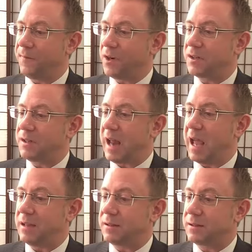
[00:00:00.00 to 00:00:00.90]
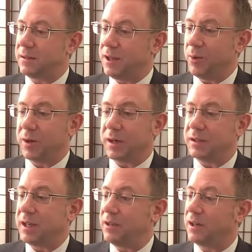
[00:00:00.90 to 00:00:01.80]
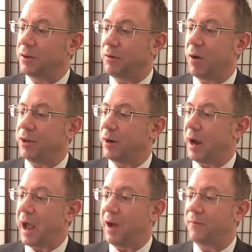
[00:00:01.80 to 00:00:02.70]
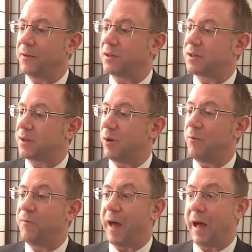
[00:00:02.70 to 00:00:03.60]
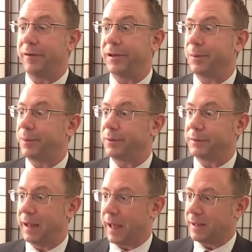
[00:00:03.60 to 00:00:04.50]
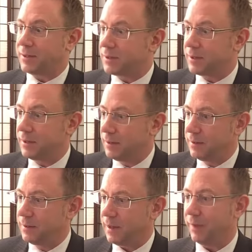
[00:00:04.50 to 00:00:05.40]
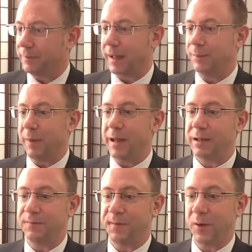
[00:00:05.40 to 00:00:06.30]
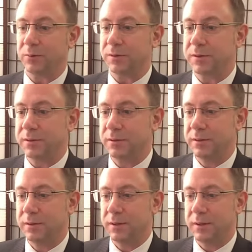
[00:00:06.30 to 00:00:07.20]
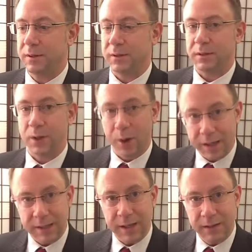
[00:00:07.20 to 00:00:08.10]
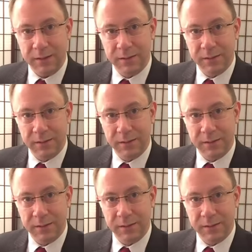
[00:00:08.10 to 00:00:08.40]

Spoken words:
first dates, you will continue to grow your ever so valuable list of like-minded folks. Noisy,